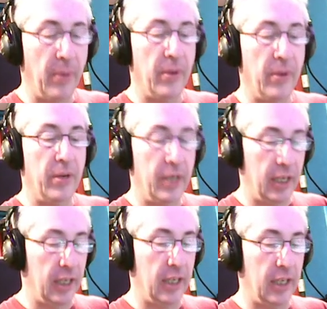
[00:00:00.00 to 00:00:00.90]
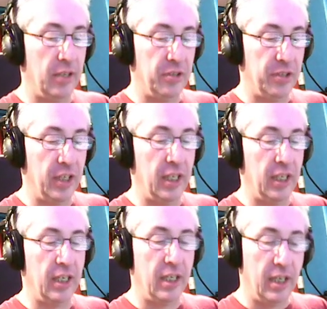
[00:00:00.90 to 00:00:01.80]
E, C,
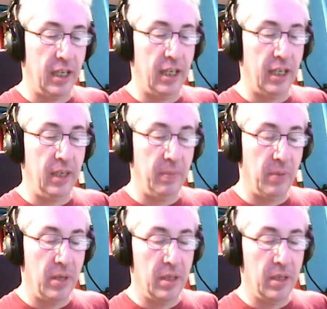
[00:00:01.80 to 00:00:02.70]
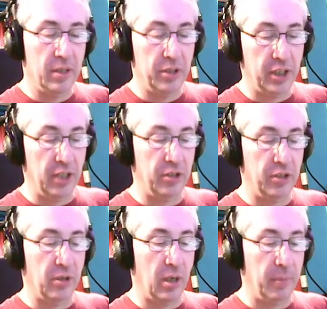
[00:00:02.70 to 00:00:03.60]
E, G sharp,
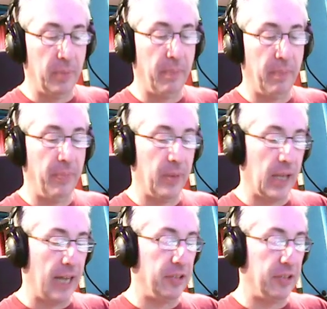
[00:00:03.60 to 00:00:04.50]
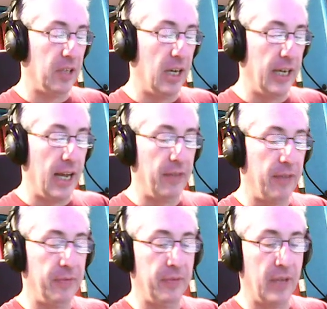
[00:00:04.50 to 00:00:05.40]
last line F,
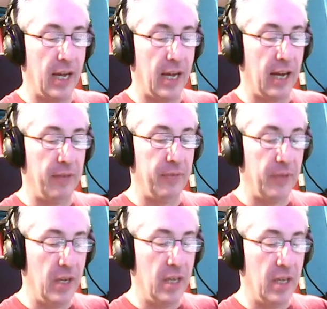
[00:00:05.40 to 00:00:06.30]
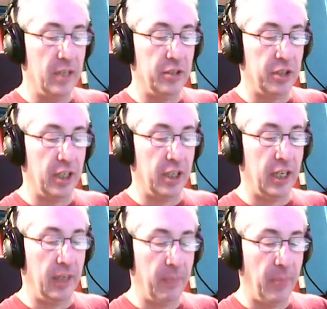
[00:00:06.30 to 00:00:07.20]
F, G,
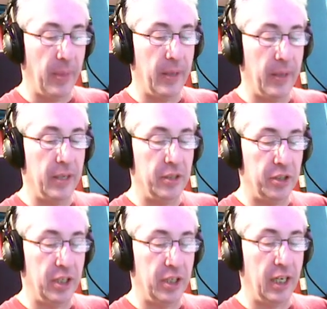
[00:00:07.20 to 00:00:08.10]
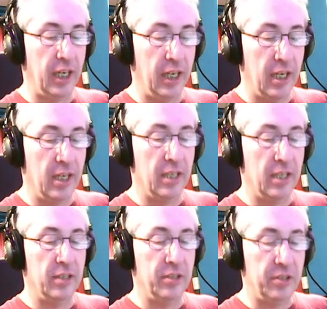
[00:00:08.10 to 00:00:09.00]
G,
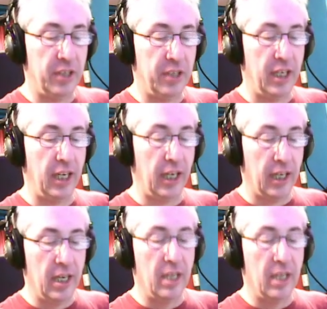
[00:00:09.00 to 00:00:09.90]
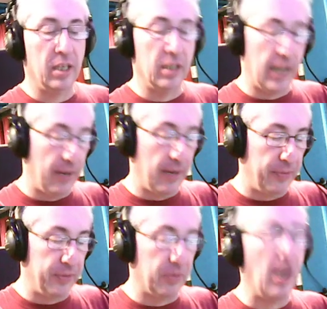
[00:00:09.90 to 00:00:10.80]
C, left,
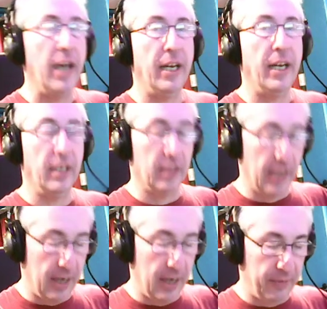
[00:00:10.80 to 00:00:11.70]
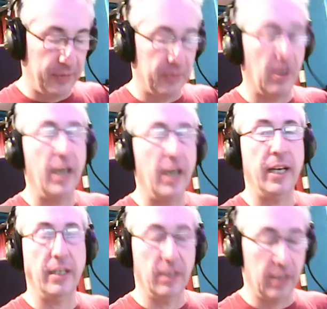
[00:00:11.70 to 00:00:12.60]
right, left, right,
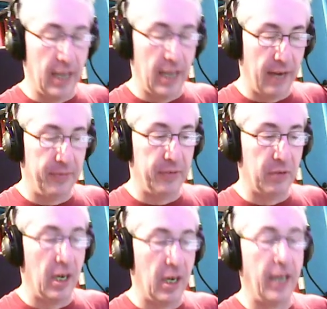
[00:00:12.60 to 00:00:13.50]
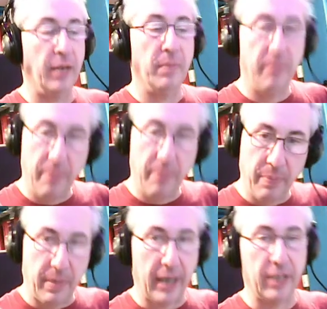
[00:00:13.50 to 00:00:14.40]
left, right, back
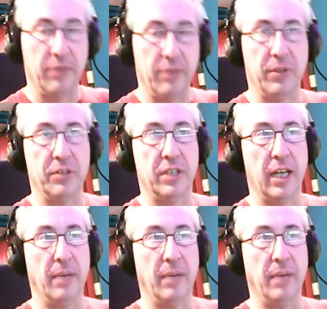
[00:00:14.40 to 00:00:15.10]
into verse again.